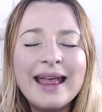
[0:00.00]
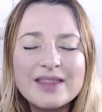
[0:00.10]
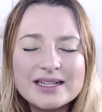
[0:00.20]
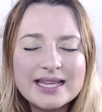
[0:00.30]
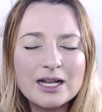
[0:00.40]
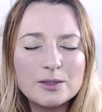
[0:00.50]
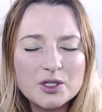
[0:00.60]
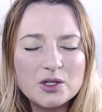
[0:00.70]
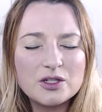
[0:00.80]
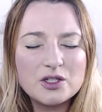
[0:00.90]
This
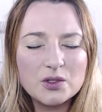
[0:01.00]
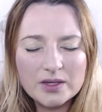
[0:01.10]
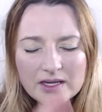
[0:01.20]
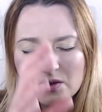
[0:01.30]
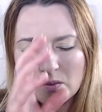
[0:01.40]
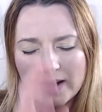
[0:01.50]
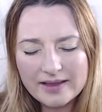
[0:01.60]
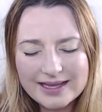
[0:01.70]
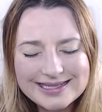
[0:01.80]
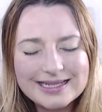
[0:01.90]
helps you to do it in a way
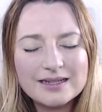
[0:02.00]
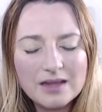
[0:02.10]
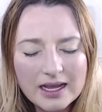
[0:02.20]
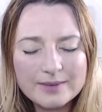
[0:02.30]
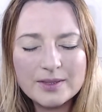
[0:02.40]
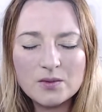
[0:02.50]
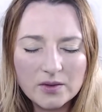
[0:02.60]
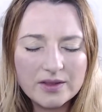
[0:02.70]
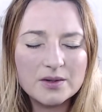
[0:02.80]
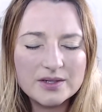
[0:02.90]
that's in alignment
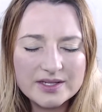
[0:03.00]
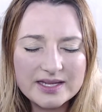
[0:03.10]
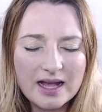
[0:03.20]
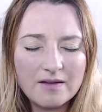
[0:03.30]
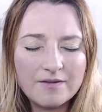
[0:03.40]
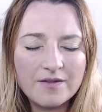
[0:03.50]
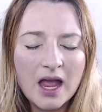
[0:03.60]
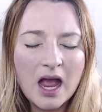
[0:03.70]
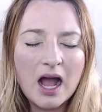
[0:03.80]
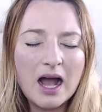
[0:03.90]
with yourself.